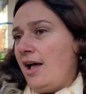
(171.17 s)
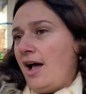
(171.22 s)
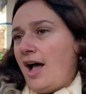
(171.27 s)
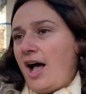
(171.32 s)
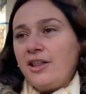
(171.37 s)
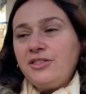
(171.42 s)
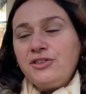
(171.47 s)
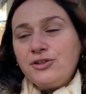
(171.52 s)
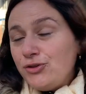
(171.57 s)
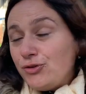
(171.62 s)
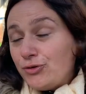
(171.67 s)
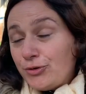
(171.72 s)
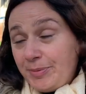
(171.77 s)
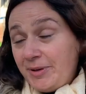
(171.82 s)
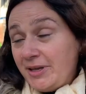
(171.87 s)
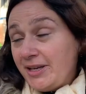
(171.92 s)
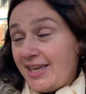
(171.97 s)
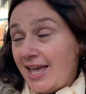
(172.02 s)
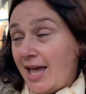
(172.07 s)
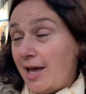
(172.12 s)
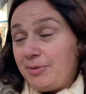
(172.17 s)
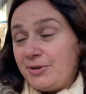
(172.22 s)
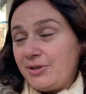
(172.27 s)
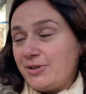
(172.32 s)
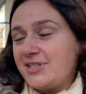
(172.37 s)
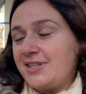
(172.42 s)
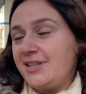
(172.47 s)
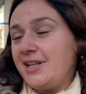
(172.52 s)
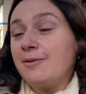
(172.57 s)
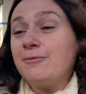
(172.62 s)
other European
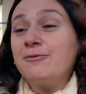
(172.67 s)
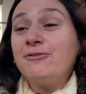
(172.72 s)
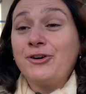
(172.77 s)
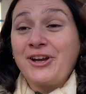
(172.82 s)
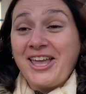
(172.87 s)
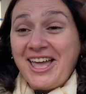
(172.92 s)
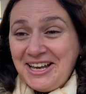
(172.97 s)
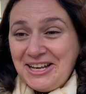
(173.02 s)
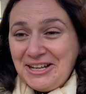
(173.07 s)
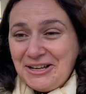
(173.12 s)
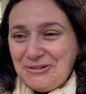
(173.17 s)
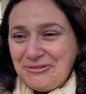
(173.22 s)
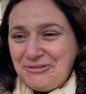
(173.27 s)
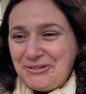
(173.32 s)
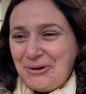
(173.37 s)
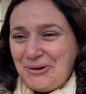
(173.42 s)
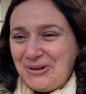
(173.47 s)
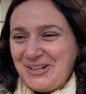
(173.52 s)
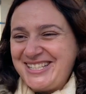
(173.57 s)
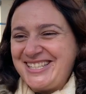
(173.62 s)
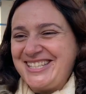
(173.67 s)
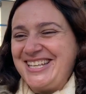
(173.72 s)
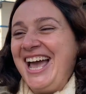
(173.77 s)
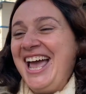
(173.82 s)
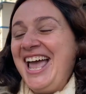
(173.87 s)
capitals that I'm forgetting, of course,